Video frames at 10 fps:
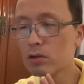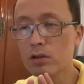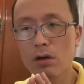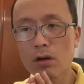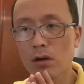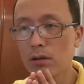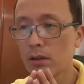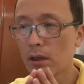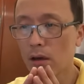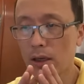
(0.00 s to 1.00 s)
or
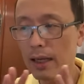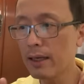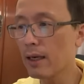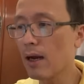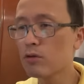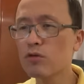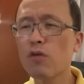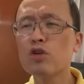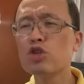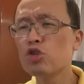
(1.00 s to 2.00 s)
landed house,
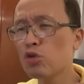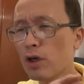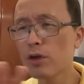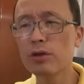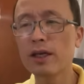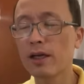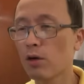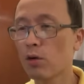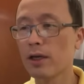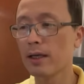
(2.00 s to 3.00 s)
for sure you take a
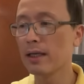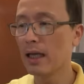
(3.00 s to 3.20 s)
loan.